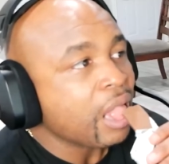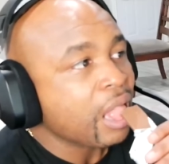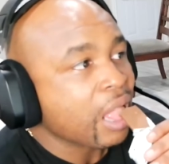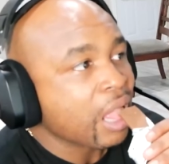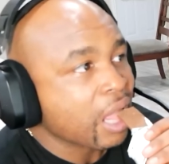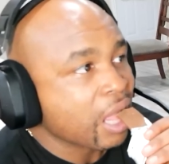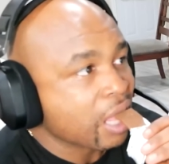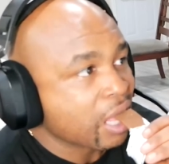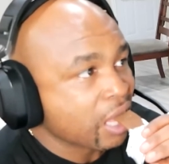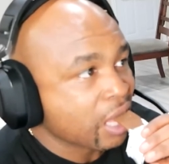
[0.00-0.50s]

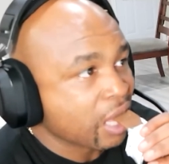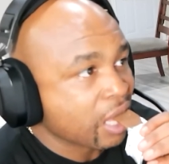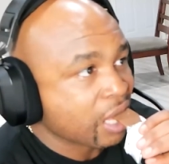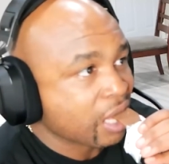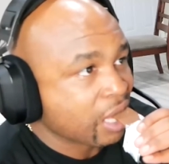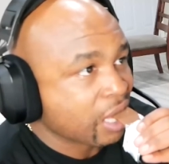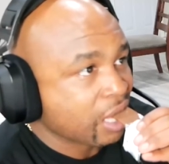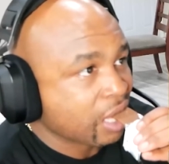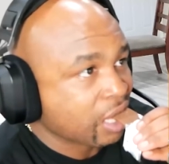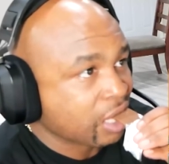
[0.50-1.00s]

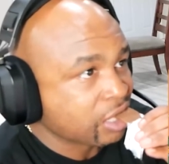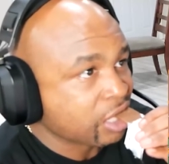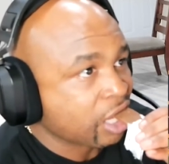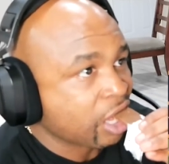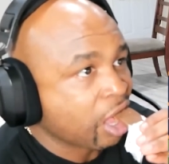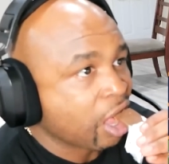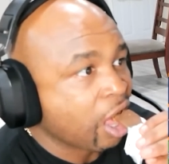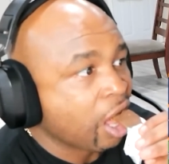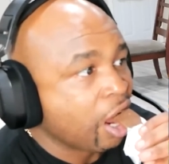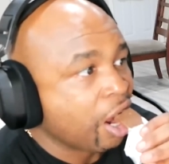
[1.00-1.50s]
sometimes I
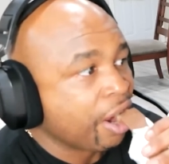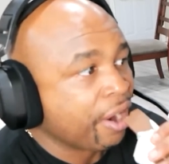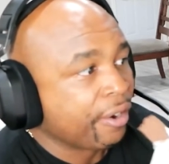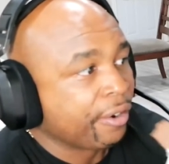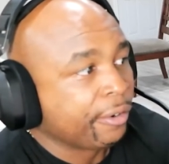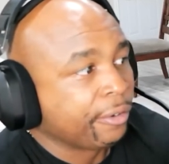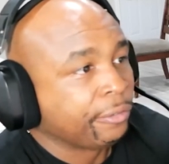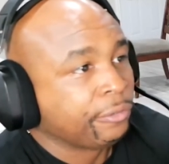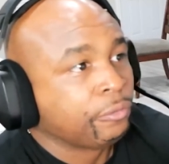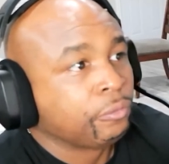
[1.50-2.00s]
escape to a
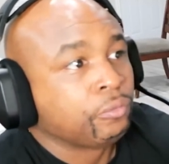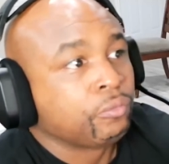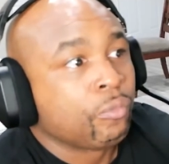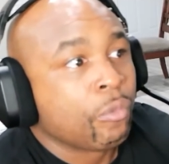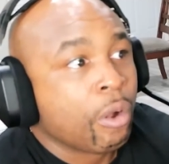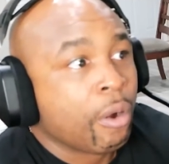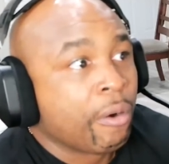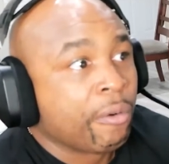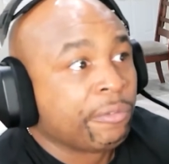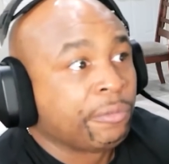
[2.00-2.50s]
little
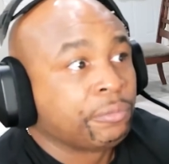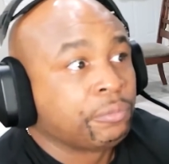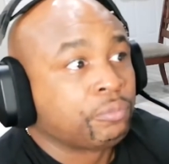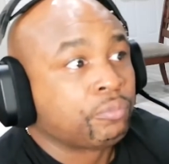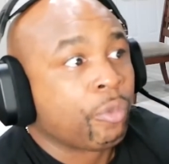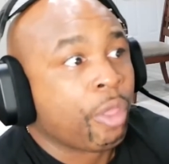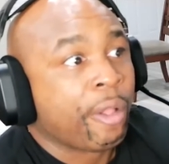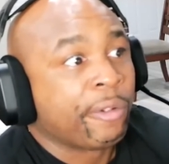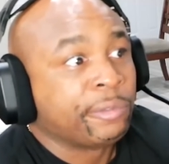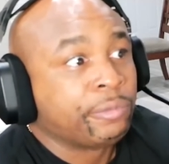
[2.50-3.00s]
place in my
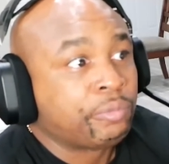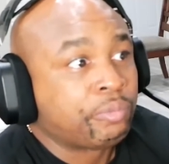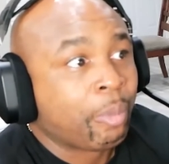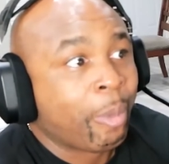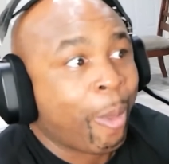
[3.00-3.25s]
head where